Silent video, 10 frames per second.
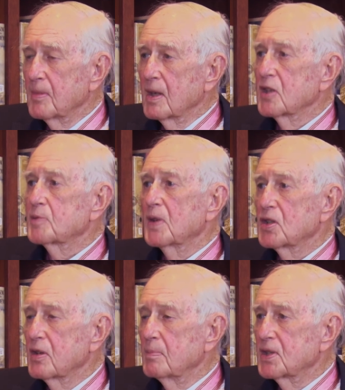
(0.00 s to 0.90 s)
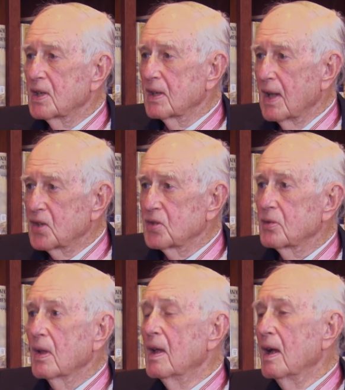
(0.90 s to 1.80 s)
especially the missing in
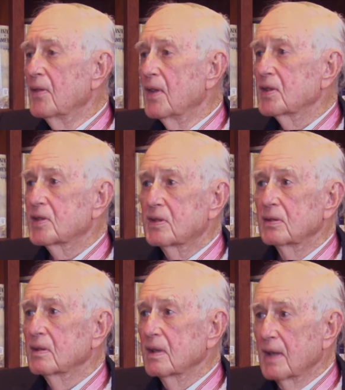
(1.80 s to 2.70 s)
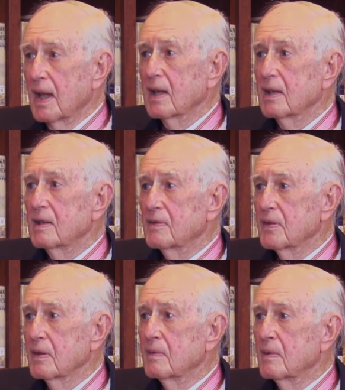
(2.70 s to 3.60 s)
action, and that's still an agony
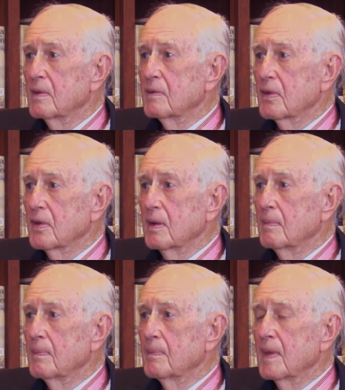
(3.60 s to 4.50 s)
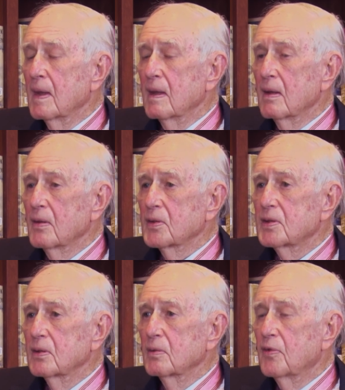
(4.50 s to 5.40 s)
for them. And there's
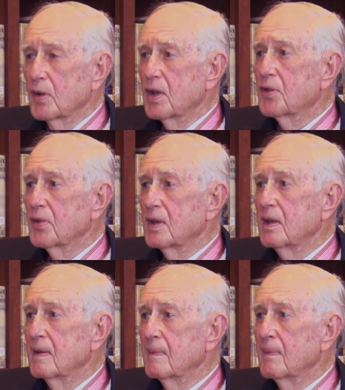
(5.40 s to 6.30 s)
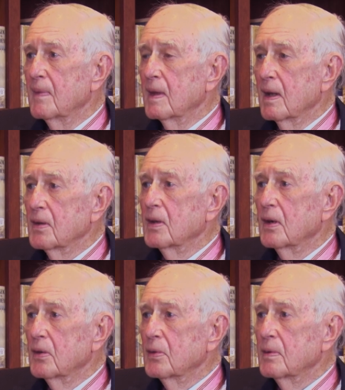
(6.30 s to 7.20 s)
still 43
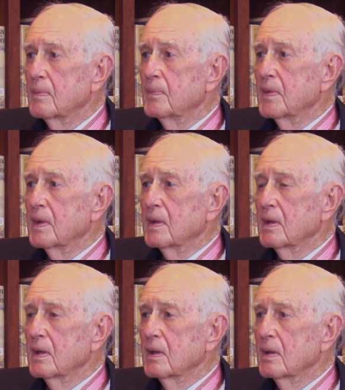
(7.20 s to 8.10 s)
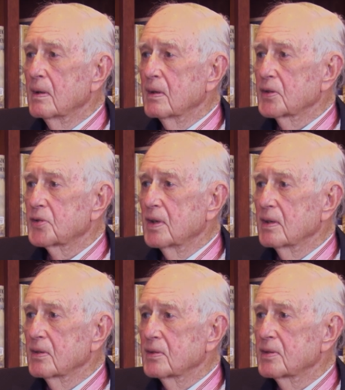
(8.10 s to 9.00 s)
unknown
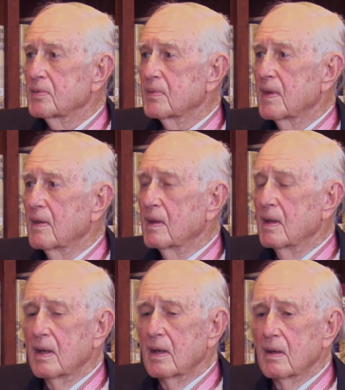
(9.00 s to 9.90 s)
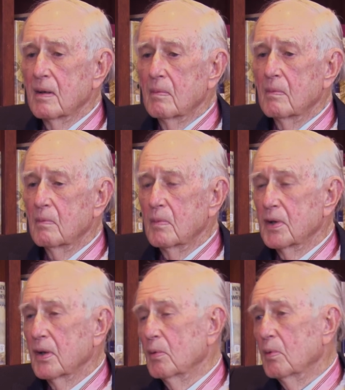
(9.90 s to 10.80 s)
Australians. We
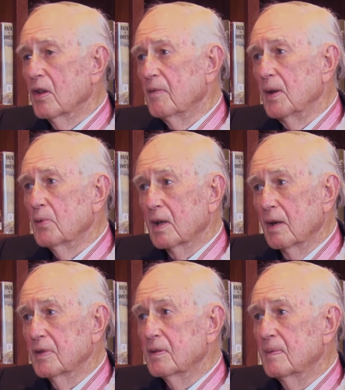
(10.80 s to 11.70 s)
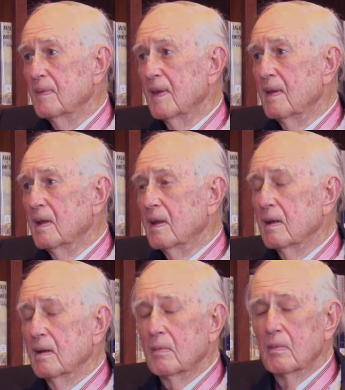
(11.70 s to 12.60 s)
don't know whether they've been recovered,
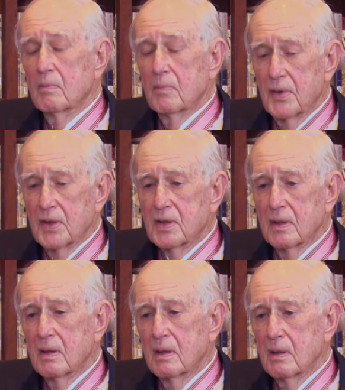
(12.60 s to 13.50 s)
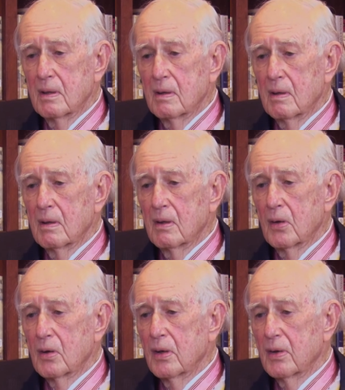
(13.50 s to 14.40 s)
but that's an
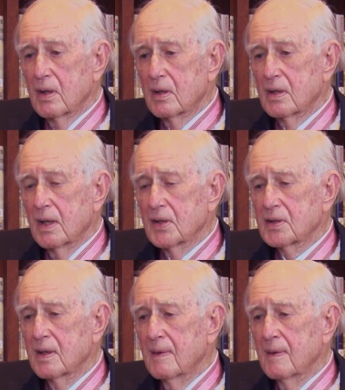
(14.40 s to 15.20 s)
ongoing task.